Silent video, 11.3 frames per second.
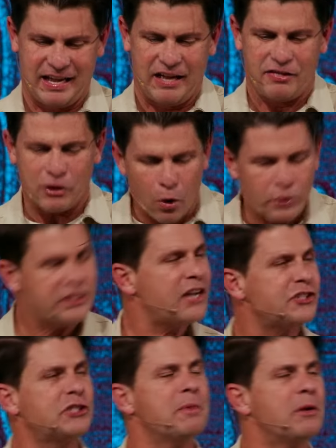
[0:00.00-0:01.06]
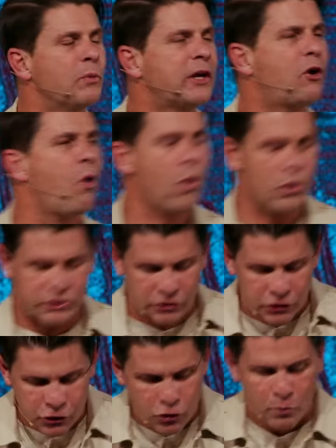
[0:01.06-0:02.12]
The Old Testament records
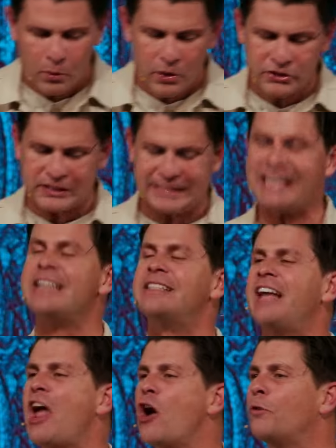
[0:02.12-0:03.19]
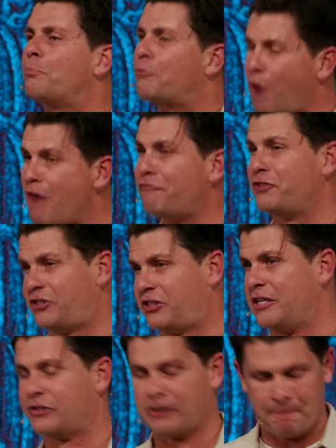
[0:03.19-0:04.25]
numerous detailed
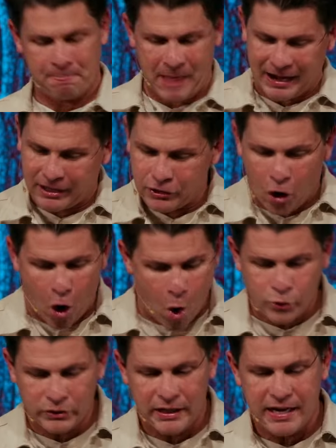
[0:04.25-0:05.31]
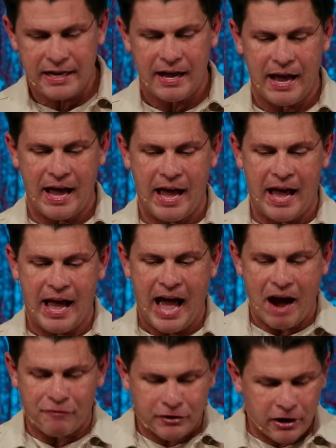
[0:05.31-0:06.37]
prophecies that could only
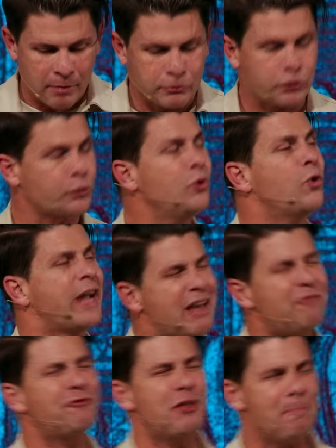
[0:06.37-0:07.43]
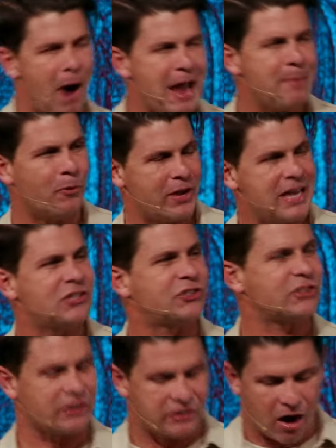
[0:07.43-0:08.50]
have come true if the Bible is
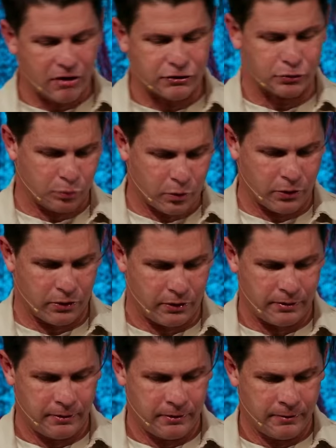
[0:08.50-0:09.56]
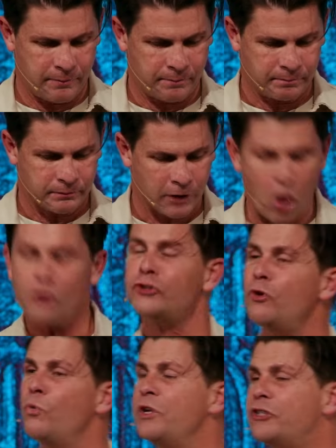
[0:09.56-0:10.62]
God's word.
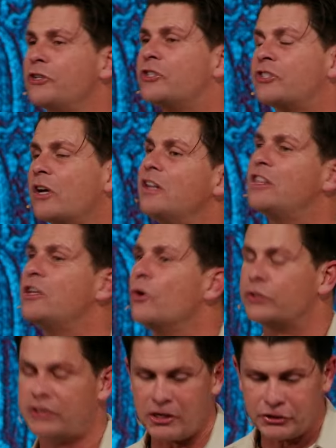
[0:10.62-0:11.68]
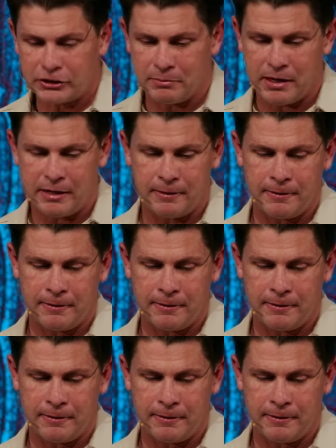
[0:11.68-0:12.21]
Also, we should study the Old Testament